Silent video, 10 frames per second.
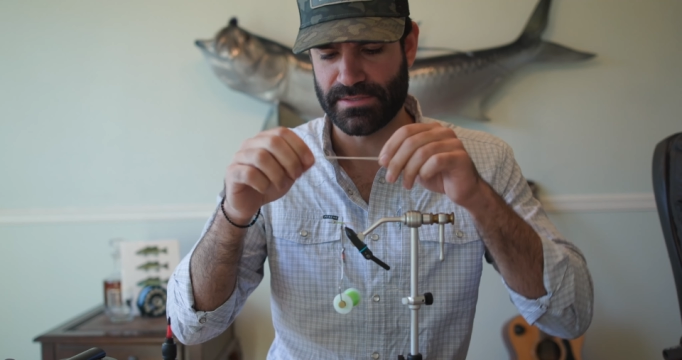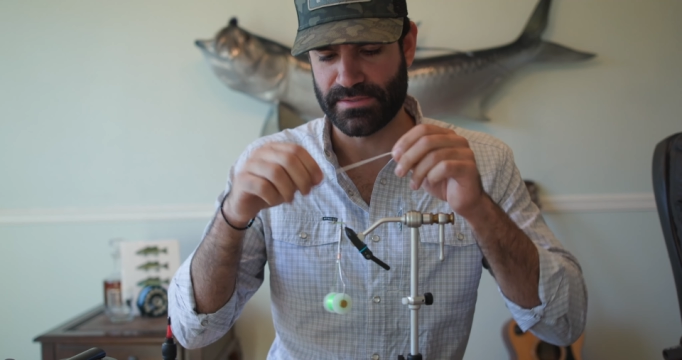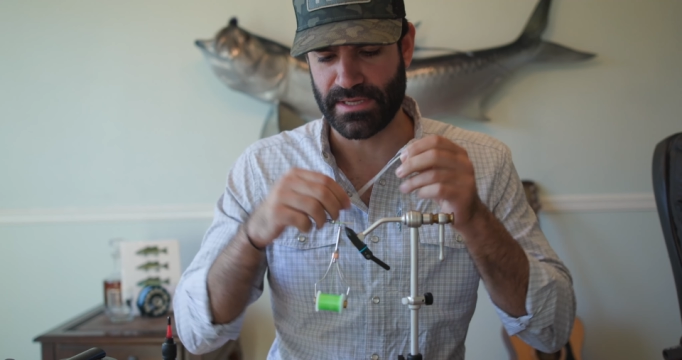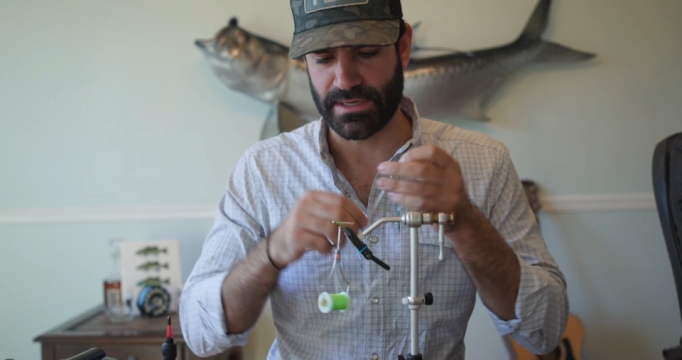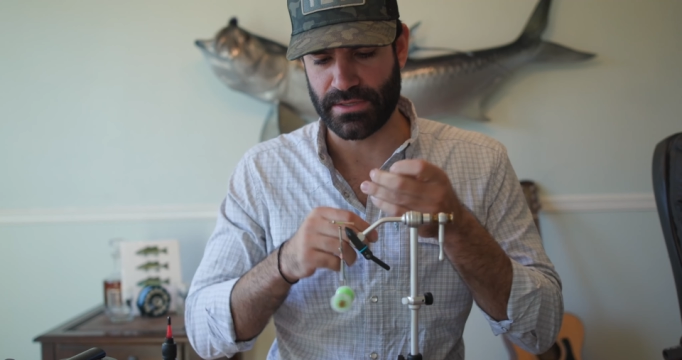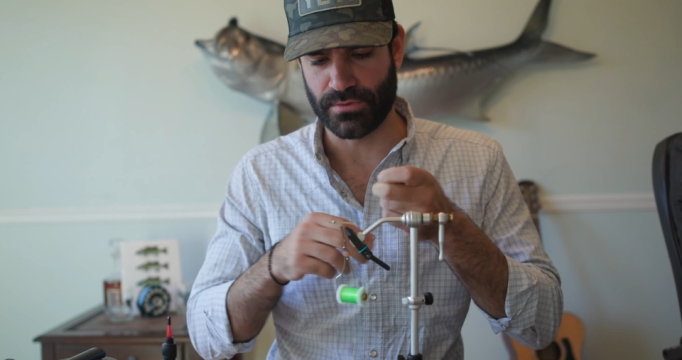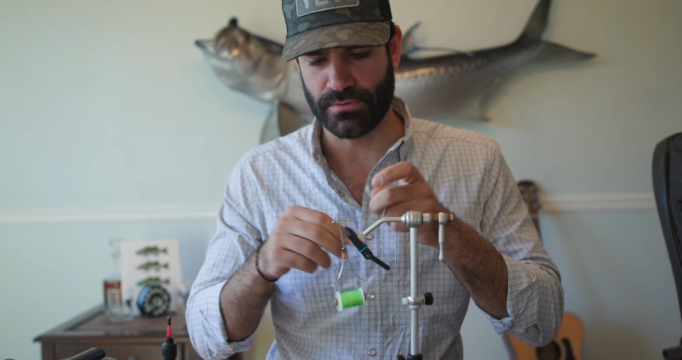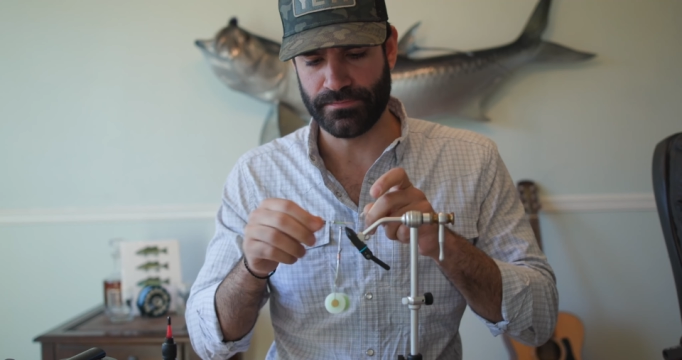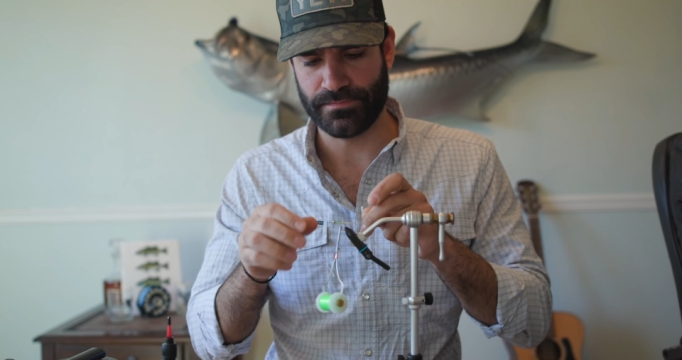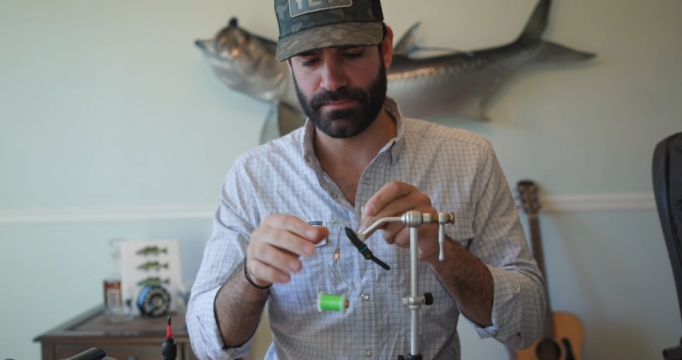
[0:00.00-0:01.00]
so it's kind of
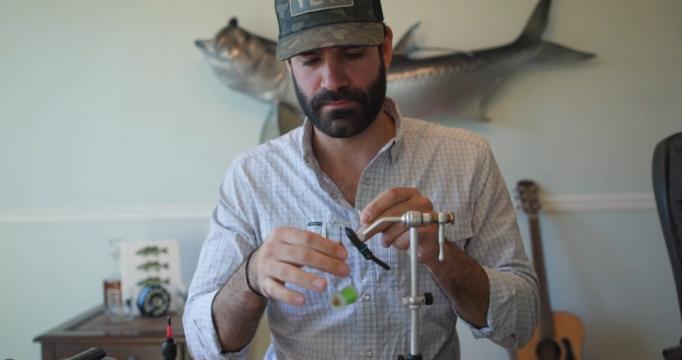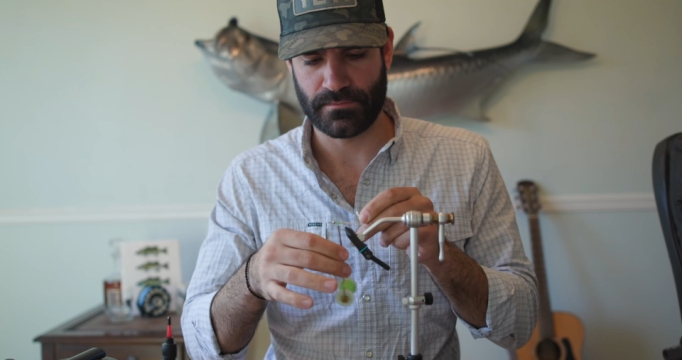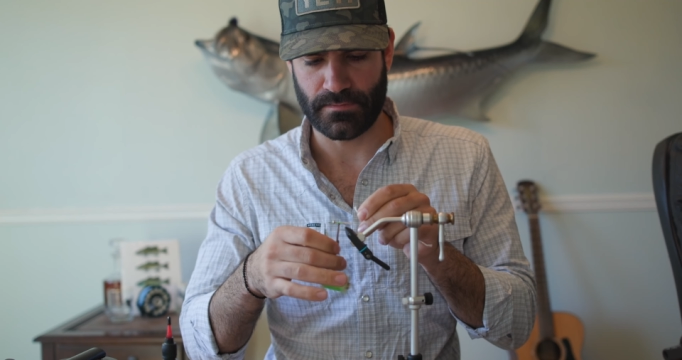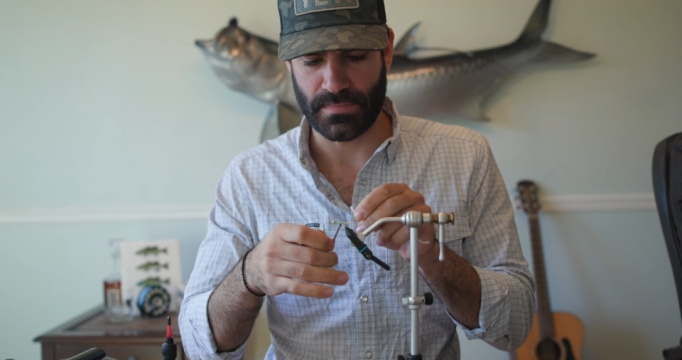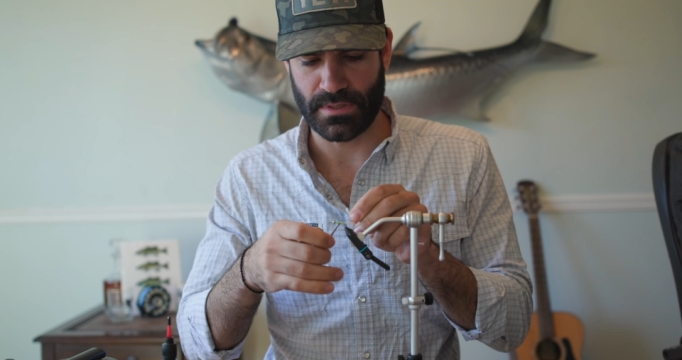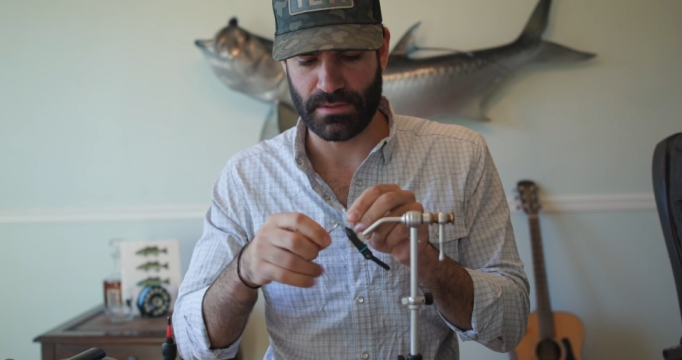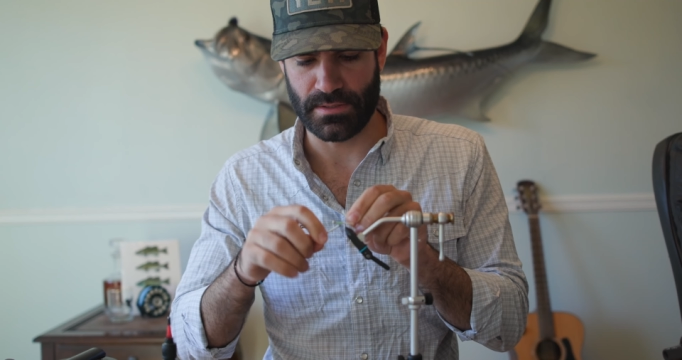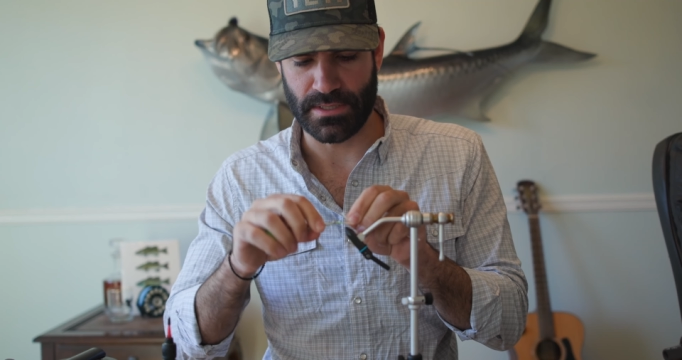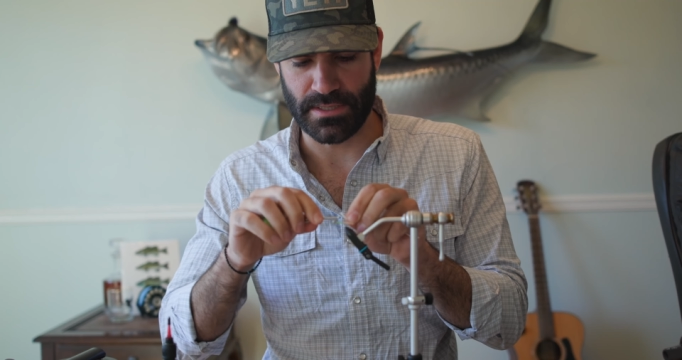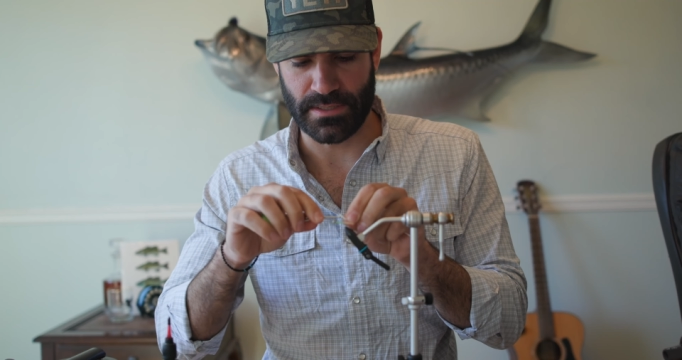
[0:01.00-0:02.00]
cool.
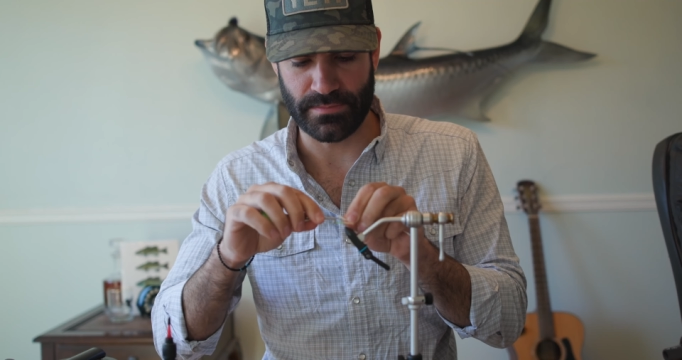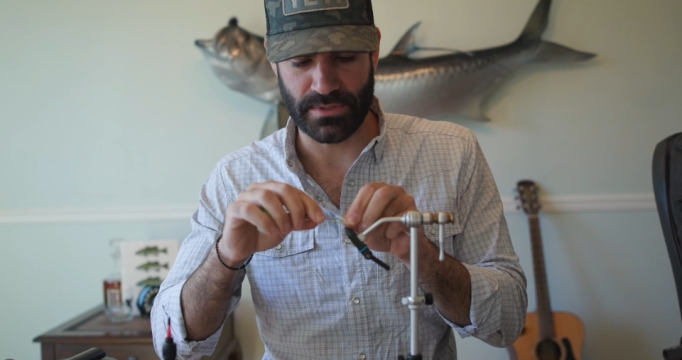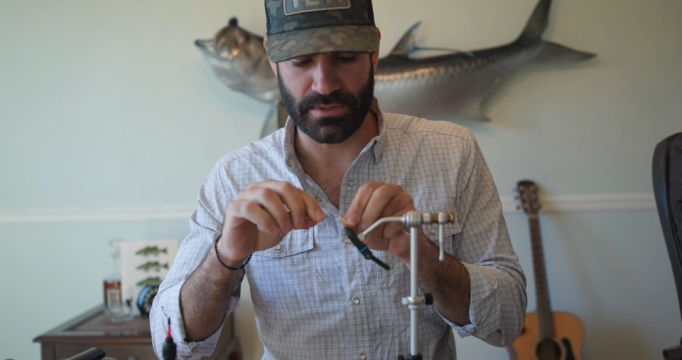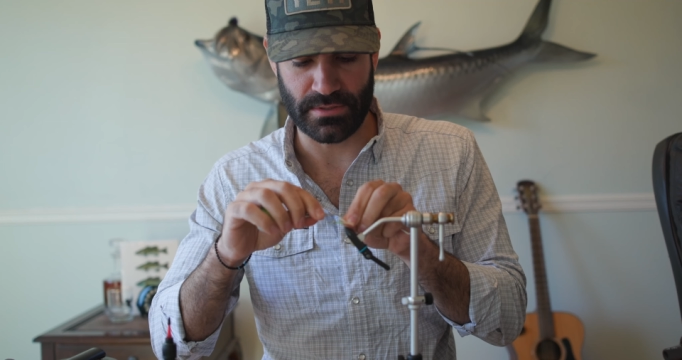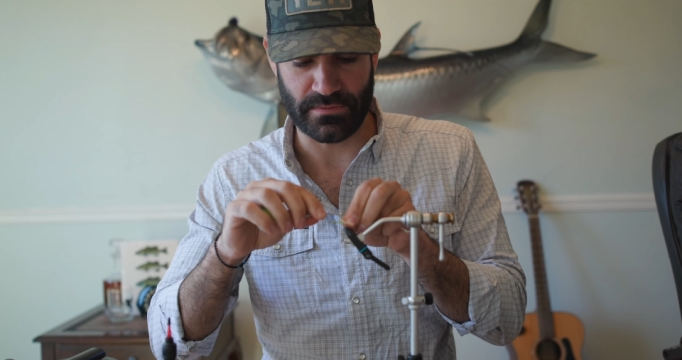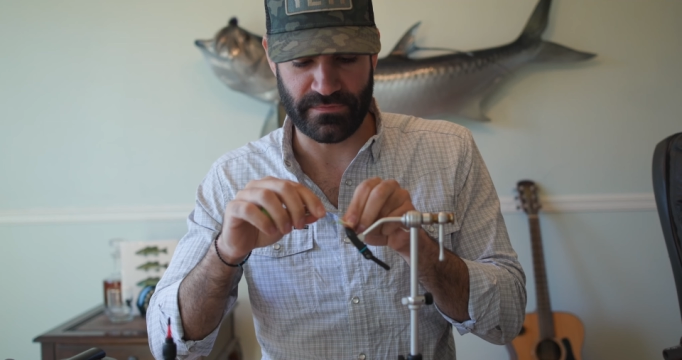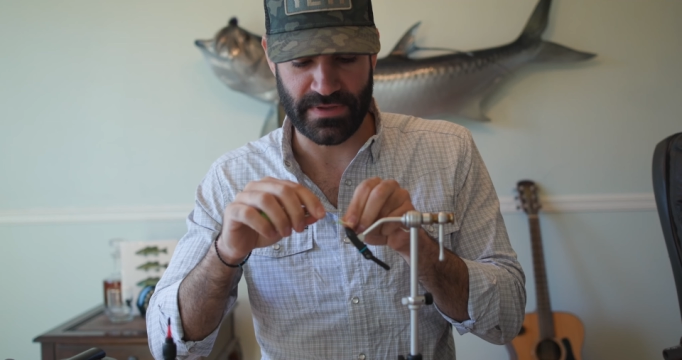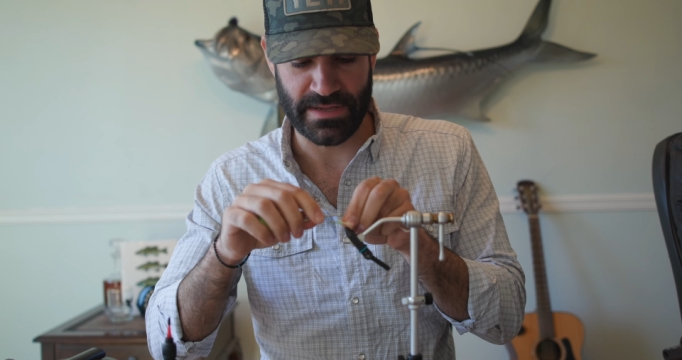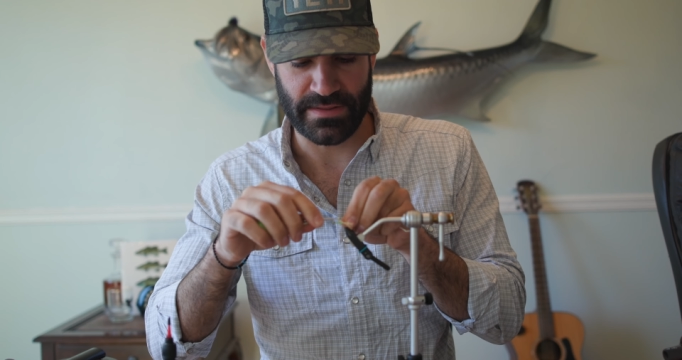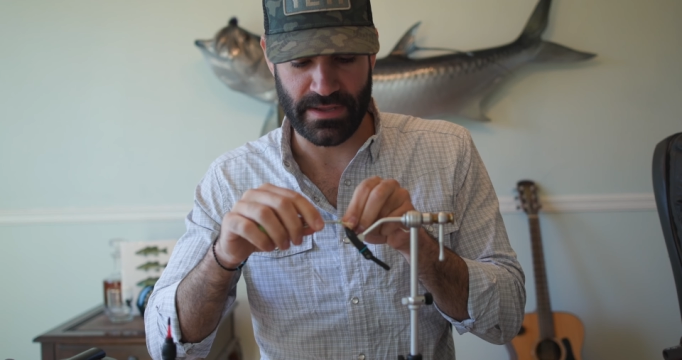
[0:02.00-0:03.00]
Good little
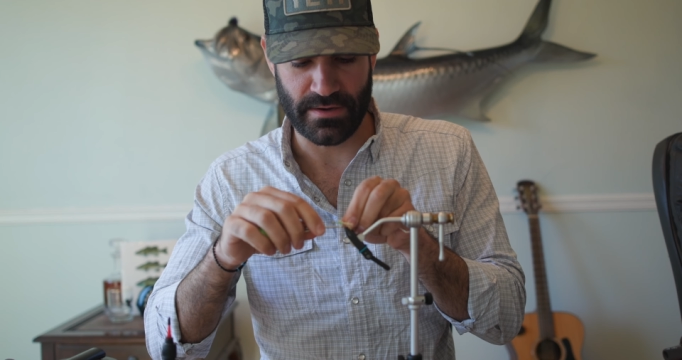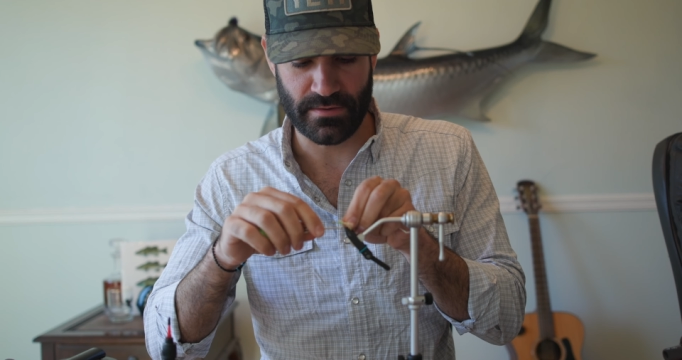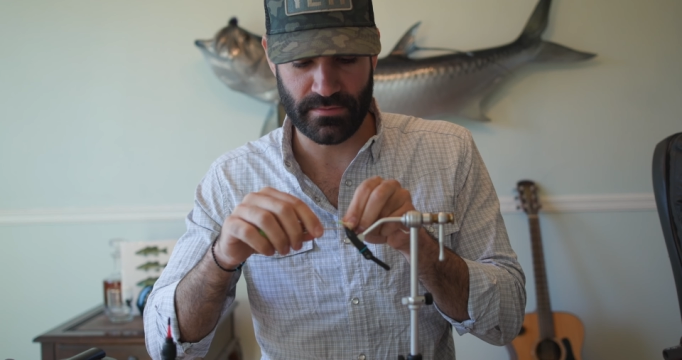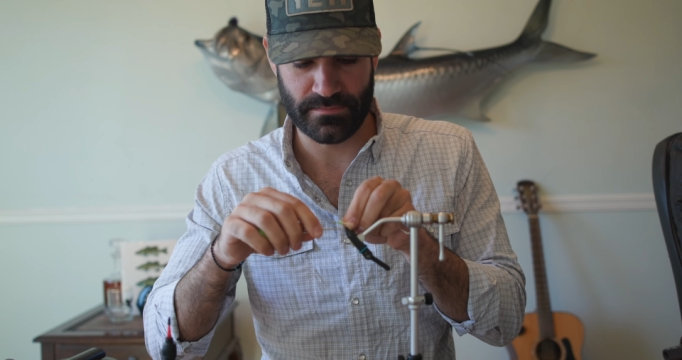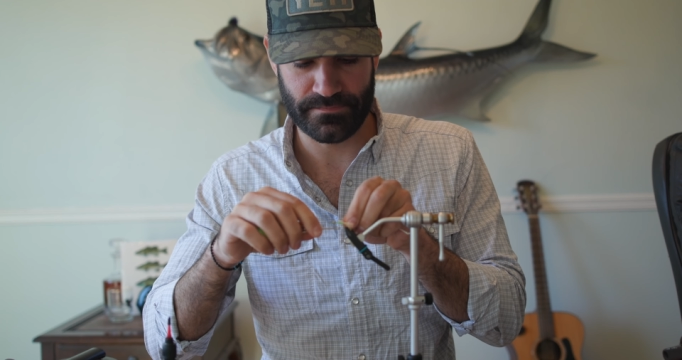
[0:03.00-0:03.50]
find there.